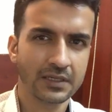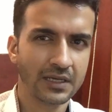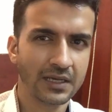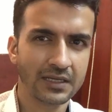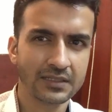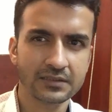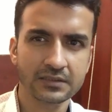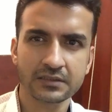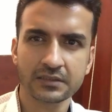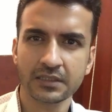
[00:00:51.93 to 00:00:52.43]

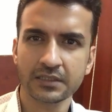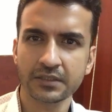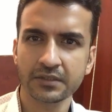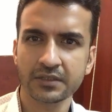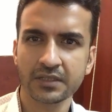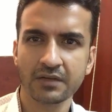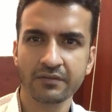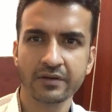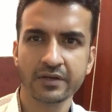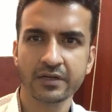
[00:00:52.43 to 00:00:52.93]
and
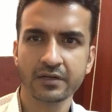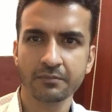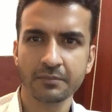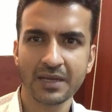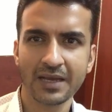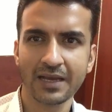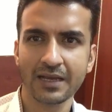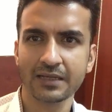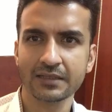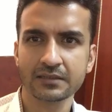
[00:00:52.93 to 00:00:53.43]
37 in
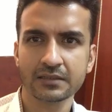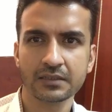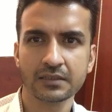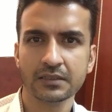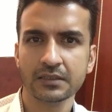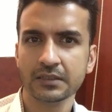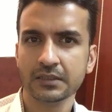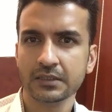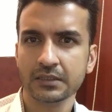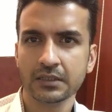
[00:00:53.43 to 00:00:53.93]
math,
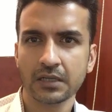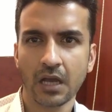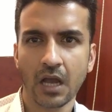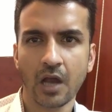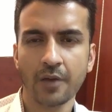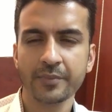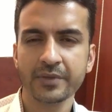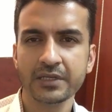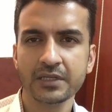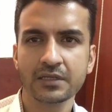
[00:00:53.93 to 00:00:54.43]

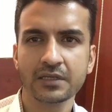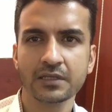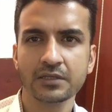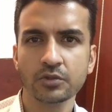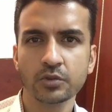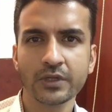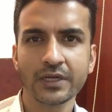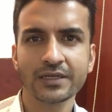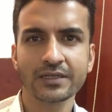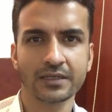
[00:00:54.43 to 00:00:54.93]
how many
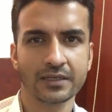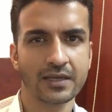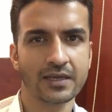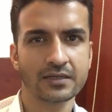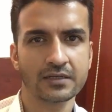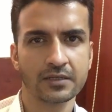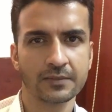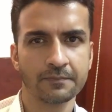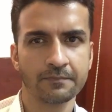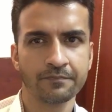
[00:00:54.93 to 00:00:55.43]
can you get
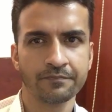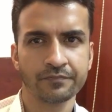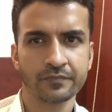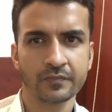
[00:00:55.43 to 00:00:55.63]
correct?